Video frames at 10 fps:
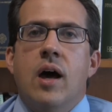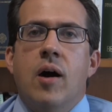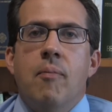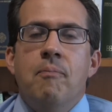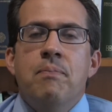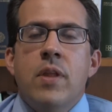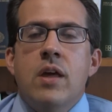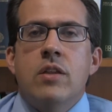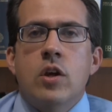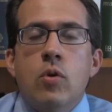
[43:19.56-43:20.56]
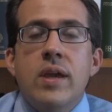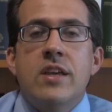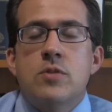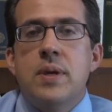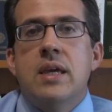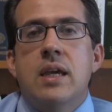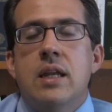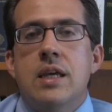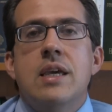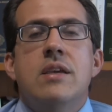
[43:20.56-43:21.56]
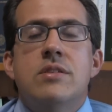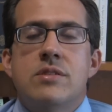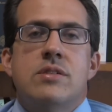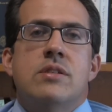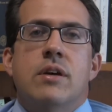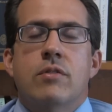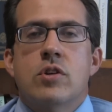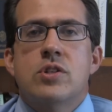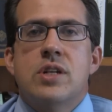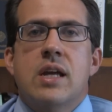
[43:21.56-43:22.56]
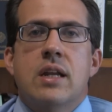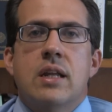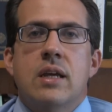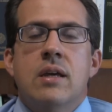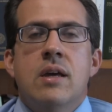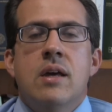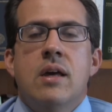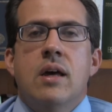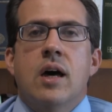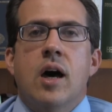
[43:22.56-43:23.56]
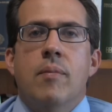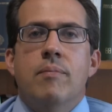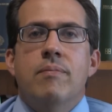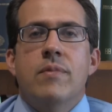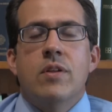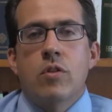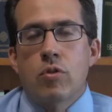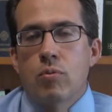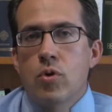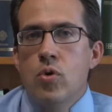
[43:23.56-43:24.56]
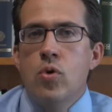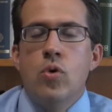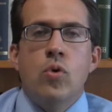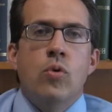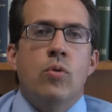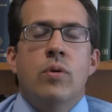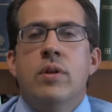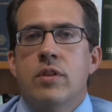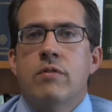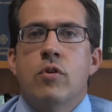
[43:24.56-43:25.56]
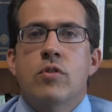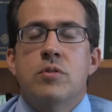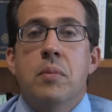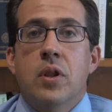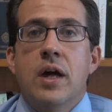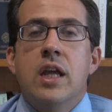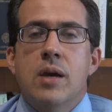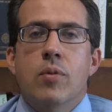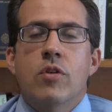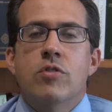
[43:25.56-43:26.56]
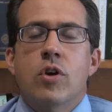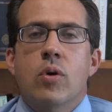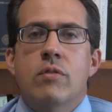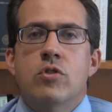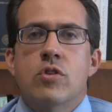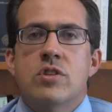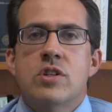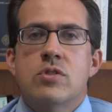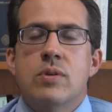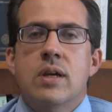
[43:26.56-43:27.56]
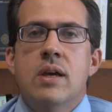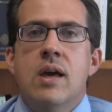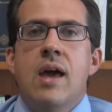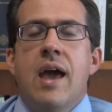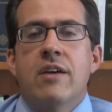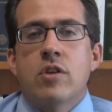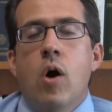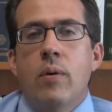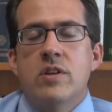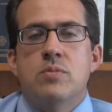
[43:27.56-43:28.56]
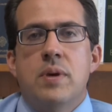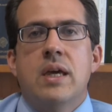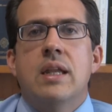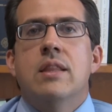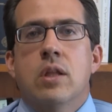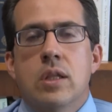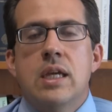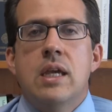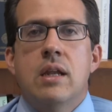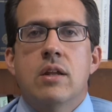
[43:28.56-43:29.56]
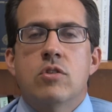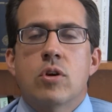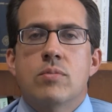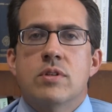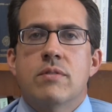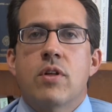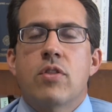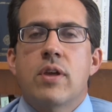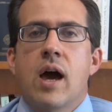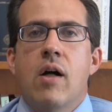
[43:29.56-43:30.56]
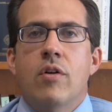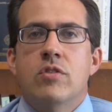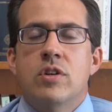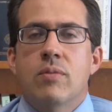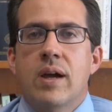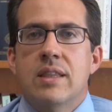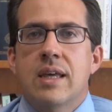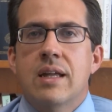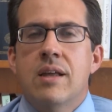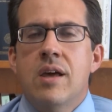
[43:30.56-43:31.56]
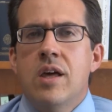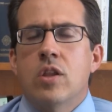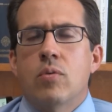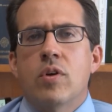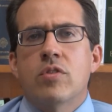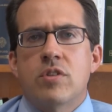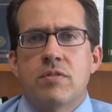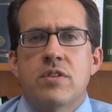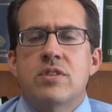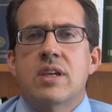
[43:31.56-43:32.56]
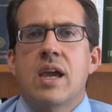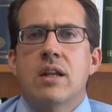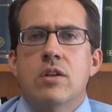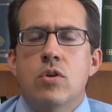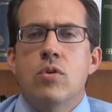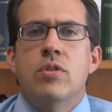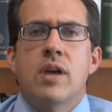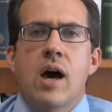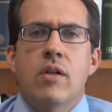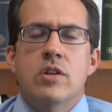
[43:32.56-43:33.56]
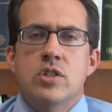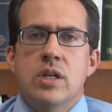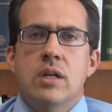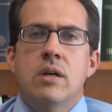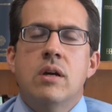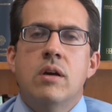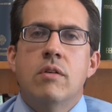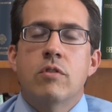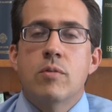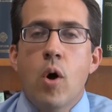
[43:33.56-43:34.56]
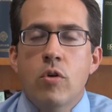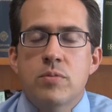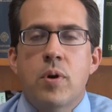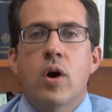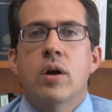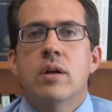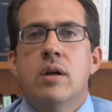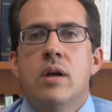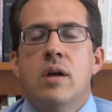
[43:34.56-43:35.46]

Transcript: Um, the Greek-speaking East of Christianity, um, through the first millennium or so of church history, has always been in the lead in terms of the theology, right? That the real sophisticated new theology, for the most part,